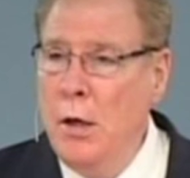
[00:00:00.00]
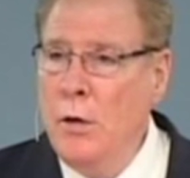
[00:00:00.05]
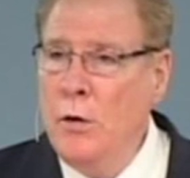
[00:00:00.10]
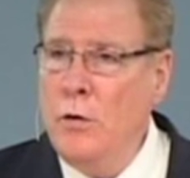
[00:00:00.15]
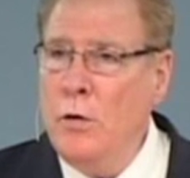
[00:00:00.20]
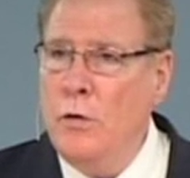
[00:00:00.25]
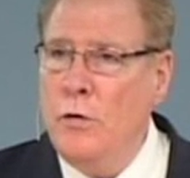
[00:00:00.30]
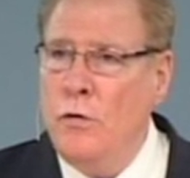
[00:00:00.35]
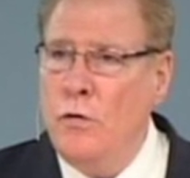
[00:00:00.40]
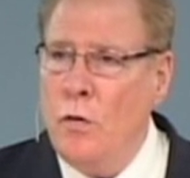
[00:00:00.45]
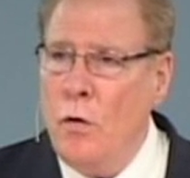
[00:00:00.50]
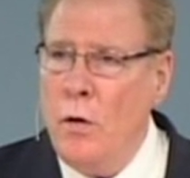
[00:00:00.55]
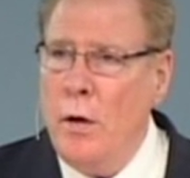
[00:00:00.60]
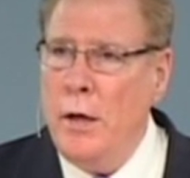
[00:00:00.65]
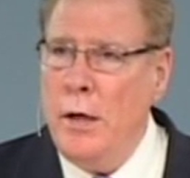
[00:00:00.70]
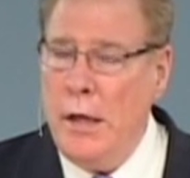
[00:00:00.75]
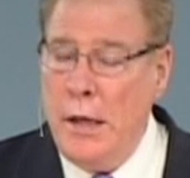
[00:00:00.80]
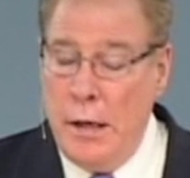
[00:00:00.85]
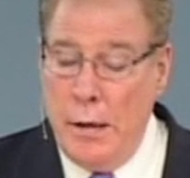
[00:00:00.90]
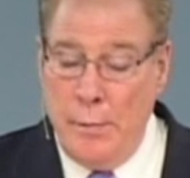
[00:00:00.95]
to
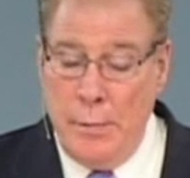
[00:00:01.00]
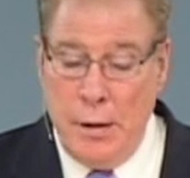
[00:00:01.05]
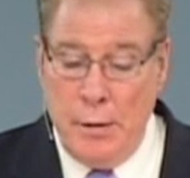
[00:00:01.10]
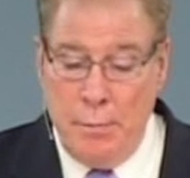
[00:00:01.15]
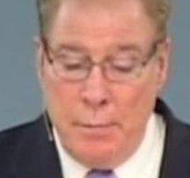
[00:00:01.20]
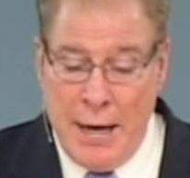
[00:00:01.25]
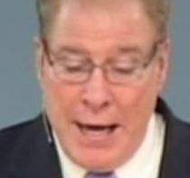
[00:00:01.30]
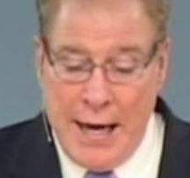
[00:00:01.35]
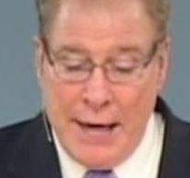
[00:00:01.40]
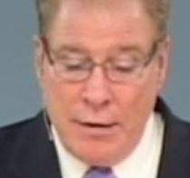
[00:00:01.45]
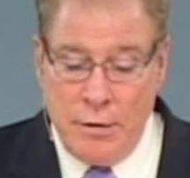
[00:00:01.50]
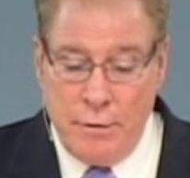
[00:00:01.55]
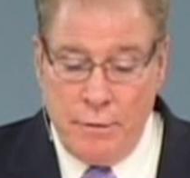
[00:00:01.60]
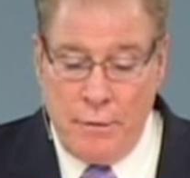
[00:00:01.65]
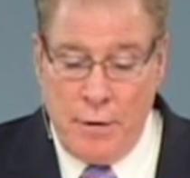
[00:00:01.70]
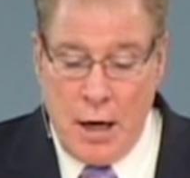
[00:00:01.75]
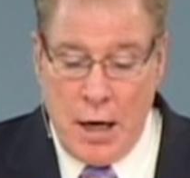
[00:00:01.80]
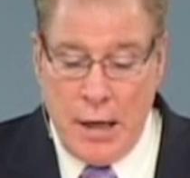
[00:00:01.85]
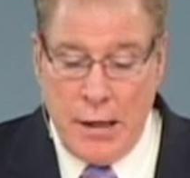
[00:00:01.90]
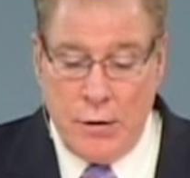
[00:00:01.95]
join him in
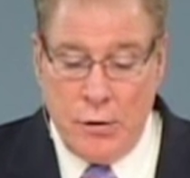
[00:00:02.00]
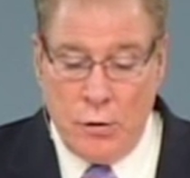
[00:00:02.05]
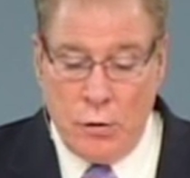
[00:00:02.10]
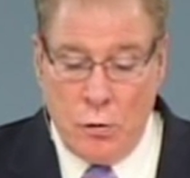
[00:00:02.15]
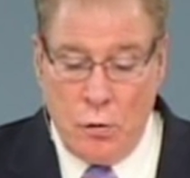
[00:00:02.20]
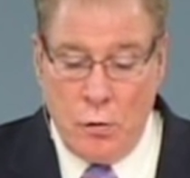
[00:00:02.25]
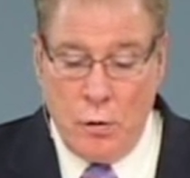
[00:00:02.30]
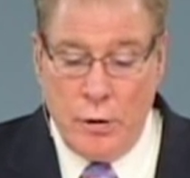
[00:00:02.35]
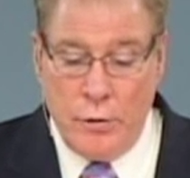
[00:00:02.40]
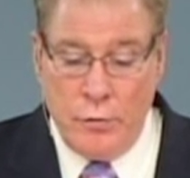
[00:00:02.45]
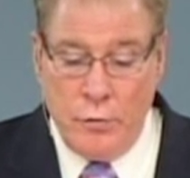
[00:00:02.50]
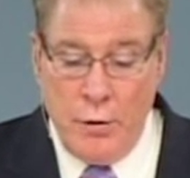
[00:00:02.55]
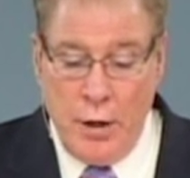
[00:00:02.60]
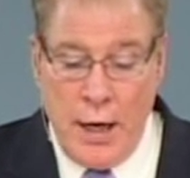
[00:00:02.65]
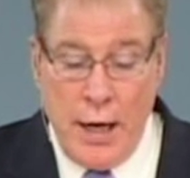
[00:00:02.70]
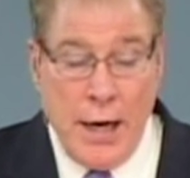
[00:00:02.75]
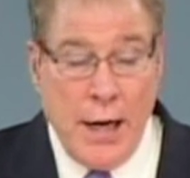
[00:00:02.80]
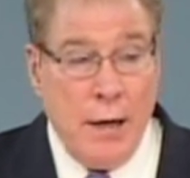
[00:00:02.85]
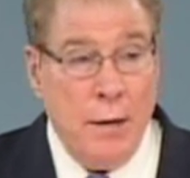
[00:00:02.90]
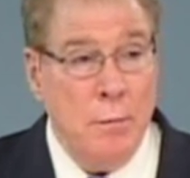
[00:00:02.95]
magnifying the Lord's
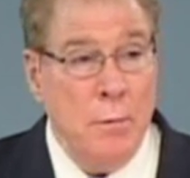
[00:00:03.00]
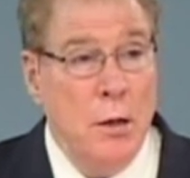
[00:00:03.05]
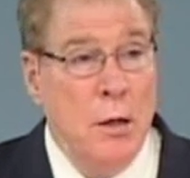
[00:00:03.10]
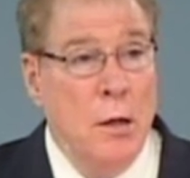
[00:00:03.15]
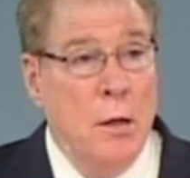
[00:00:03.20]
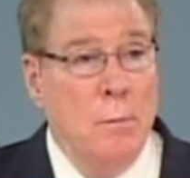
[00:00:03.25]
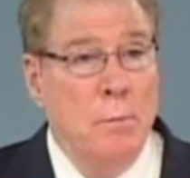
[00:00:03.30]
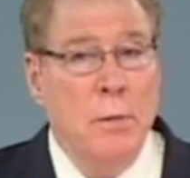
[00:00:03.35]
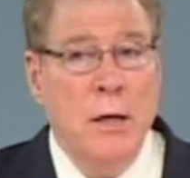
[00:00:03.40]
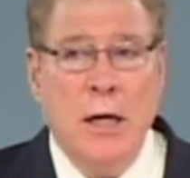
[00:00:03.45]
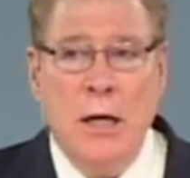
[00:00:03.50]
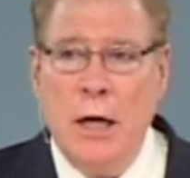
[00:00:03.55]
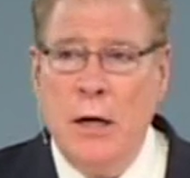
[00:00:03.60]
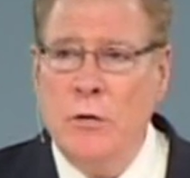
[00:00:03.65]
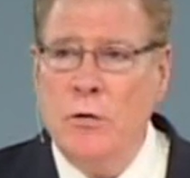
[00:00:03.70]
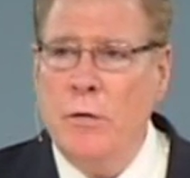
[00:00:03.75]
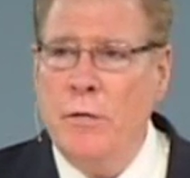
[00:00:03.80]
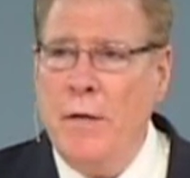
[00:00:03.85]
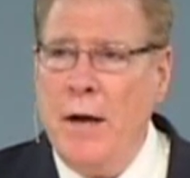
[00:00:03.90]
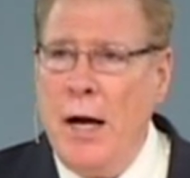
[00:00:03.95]
name
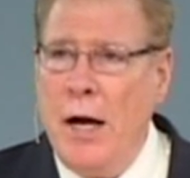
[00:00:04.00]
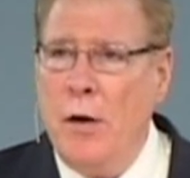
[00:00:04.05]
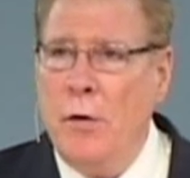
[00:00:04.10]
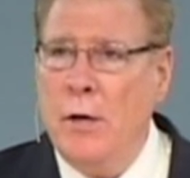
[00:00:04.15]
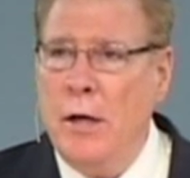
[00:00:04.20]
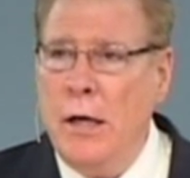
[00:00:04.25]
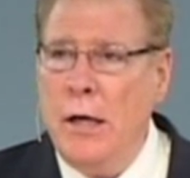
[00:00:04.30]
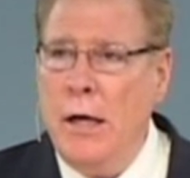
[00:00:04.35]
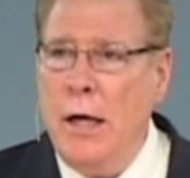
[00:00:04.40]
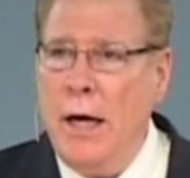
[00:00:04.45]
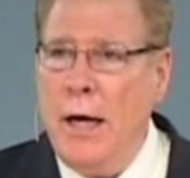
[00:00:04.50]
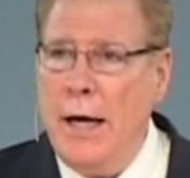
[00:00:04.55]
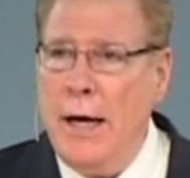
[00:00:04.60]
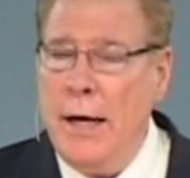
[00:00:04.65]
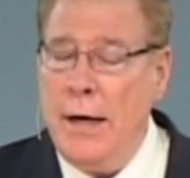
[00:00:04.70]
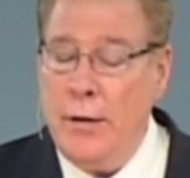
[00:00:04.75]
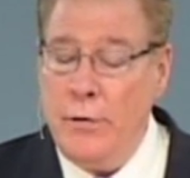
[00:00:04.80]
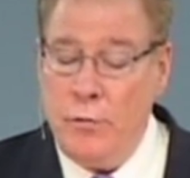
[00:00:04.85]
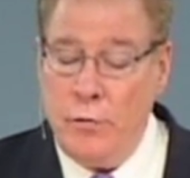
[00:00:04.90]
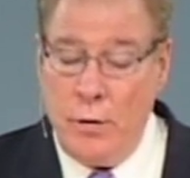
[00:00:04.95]
because of how he
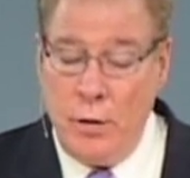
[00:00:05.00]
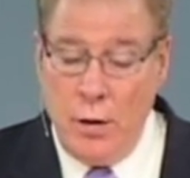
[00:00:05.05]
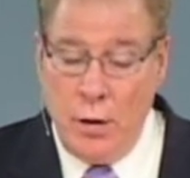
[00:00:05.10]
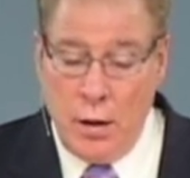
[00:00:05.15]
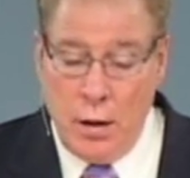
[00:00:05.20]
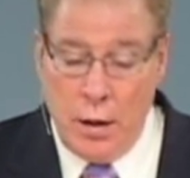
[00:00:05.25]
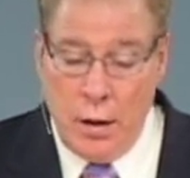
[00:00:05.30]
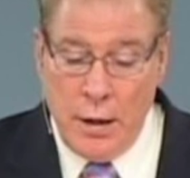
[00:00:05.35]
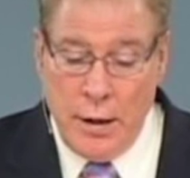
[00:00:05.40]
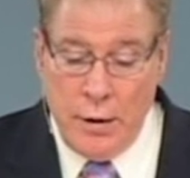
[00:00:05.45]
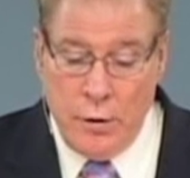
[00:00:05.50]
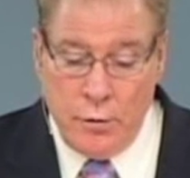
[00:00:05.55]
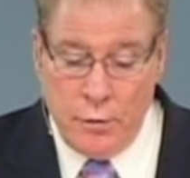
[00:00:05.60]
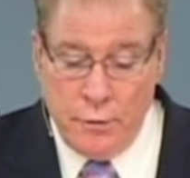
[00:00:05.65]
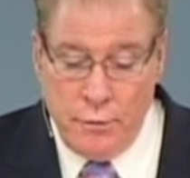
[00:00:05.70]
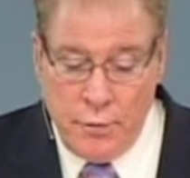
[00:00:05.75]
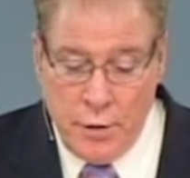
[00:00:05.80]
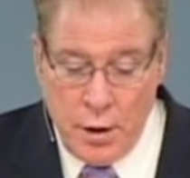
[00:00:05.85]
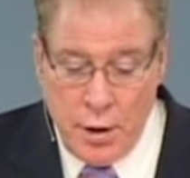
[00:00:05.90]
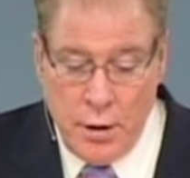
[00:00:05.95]
has uh,
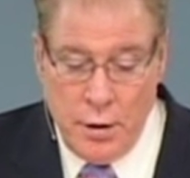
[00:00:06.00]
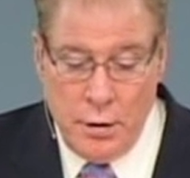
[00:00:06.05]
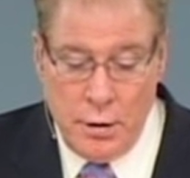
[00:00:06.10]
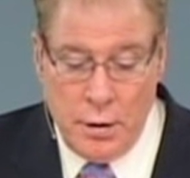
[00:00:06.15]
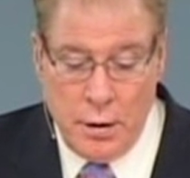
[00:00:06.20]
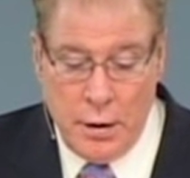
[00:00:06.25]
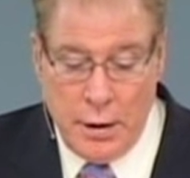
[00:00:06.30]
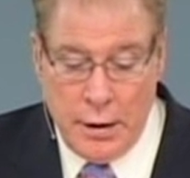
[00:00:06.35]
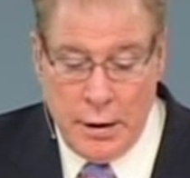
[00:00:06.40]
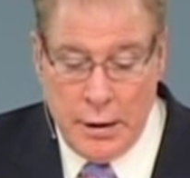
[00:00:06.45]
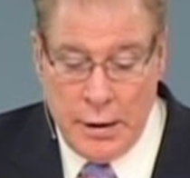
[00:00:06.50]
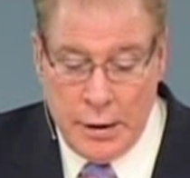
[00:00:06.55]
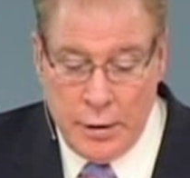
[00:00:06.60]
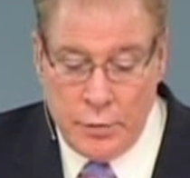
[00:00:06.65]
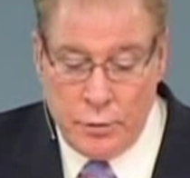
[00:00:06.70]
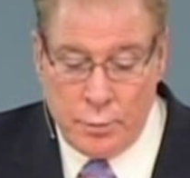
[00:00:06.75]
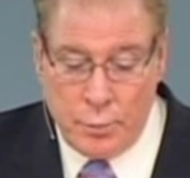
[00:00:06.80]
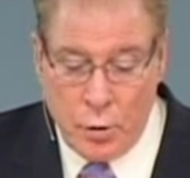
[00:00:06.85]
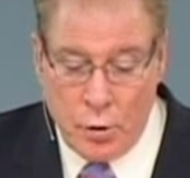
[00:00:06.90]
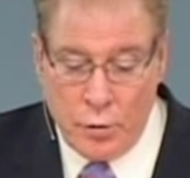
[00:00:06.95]
intervened in
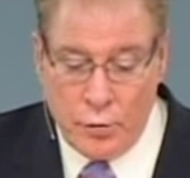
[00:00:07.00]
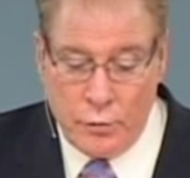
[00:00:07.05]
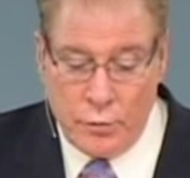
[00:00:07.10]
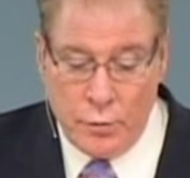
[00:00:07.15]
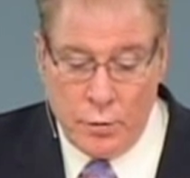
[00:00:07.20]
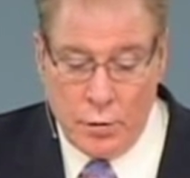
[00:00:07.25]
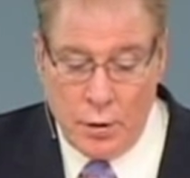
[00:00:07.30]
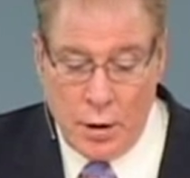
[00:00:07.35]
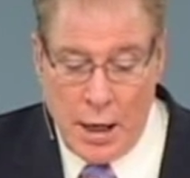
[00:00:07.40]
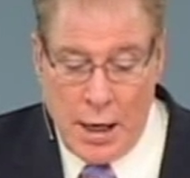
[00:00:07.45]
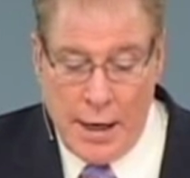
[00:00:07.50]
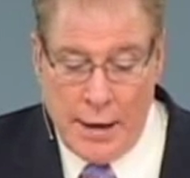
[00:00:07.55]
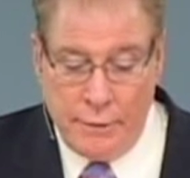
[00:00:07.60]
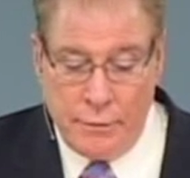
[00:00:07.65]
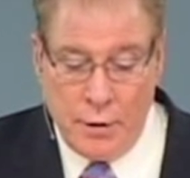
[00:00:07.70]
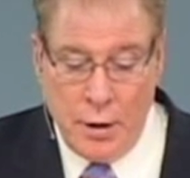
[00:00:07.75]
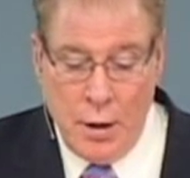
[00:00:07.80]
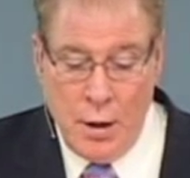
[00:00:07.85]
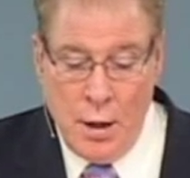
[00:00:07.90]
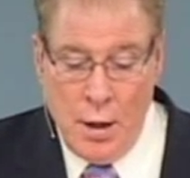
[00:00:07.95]
his personal life,
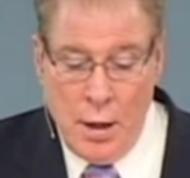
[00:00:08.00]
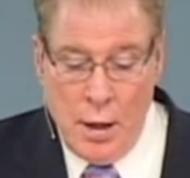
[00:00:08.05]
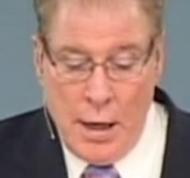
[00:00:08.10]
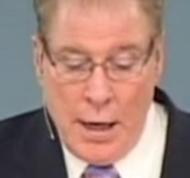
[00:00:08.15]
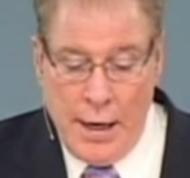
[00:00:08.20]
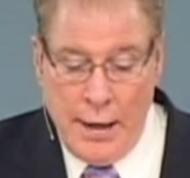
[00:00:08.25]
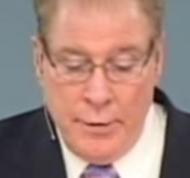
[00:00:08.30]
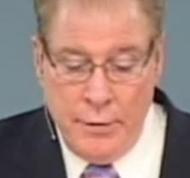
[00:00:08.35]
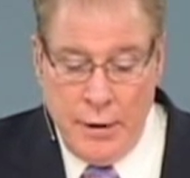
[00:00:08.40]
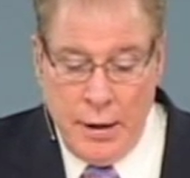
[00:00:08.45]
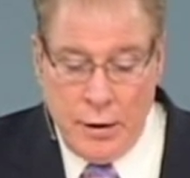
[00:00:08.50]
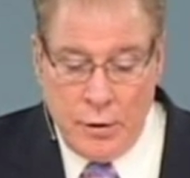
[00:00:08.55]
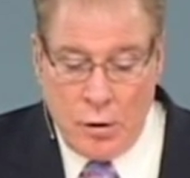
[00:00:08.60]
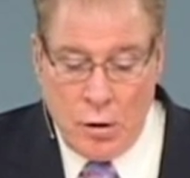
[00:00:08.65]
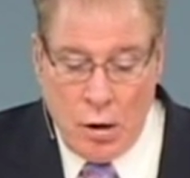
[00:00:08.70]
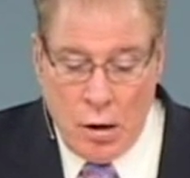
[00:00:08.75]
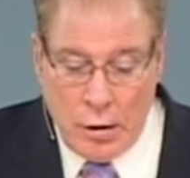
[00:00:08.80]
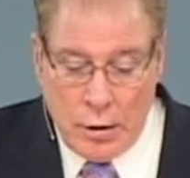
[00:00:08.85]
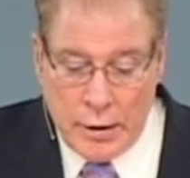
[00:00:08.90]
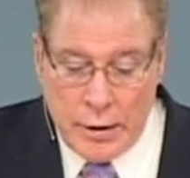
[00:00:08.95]
and then
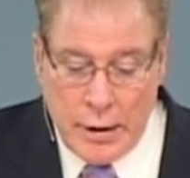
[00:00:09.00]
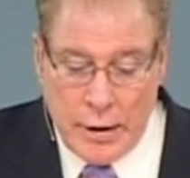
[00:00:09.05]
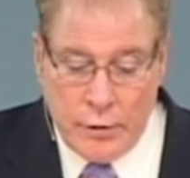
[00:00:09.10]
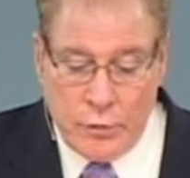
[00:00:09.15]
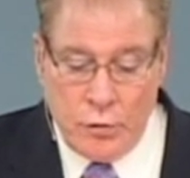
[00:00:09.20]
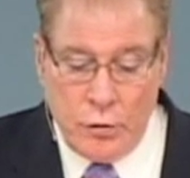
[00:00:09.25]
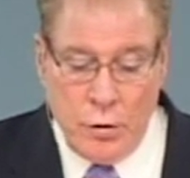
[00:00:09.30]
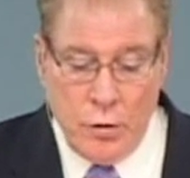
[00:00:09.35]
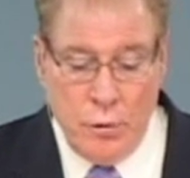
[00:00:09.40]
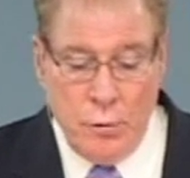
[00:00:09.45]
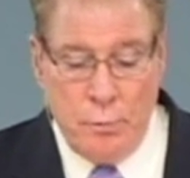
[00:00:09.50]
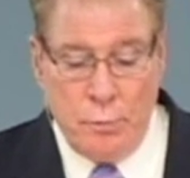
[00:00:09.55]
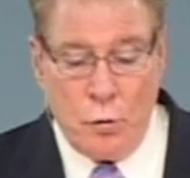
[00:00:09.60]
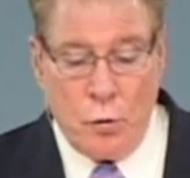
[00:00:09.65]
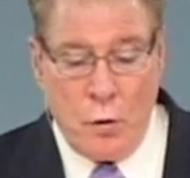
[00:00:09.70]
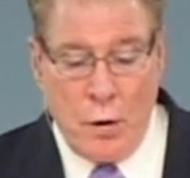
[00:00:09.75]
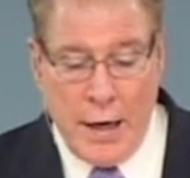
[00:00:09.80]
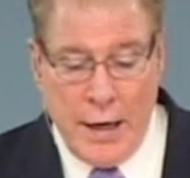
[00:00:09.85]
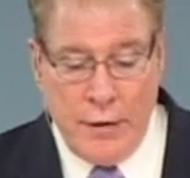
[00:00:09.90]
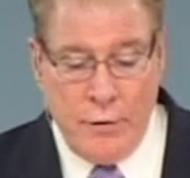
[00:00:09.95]
calling us to
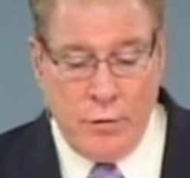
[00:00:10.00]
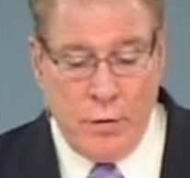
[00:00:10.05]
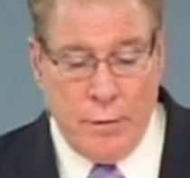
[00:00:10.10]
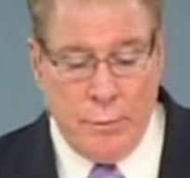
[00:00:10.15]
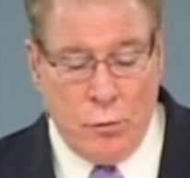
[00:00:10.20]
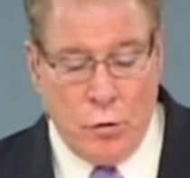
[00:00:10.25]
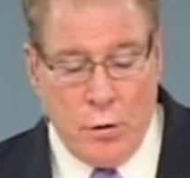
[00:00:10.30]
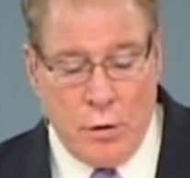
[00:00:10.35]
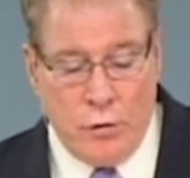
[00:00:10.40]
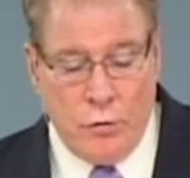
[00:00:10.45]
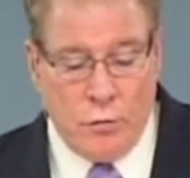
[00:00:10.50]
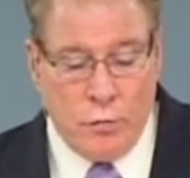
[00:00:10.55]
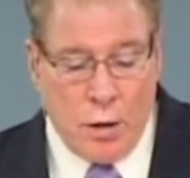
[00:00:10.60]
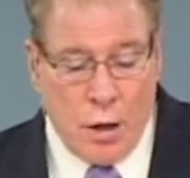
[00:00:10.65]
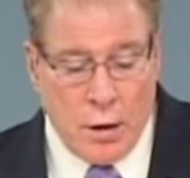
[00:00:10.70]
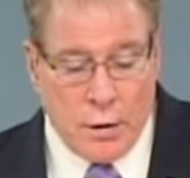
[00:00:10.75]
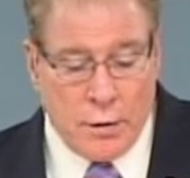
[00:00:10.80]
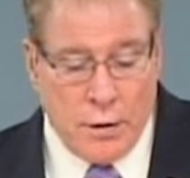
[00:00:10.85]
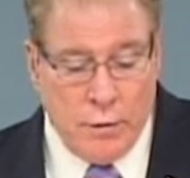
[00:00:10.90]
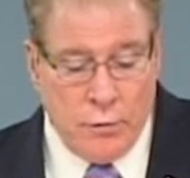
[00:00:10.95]
praise him, to
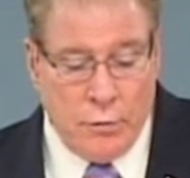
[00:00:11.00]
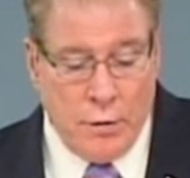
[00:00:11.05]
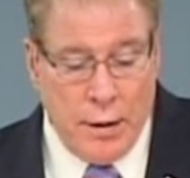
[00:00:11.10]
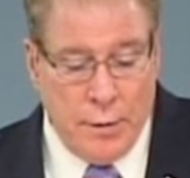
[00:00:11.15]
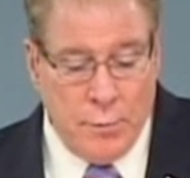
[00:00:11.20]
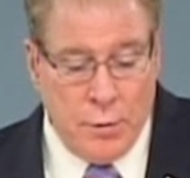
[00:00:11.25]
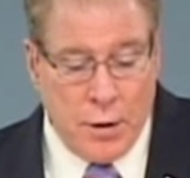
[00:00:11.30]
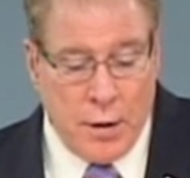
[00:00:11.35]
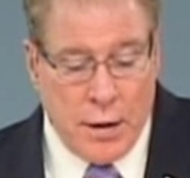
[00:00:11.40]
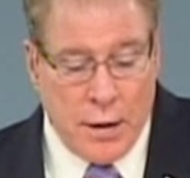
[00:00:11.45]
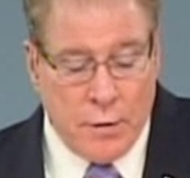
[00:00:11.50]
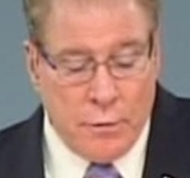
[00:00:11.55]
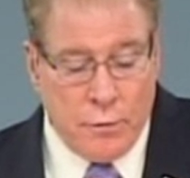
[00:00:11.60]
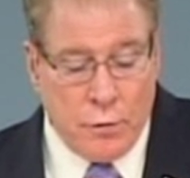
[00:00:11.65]
exalt his name together.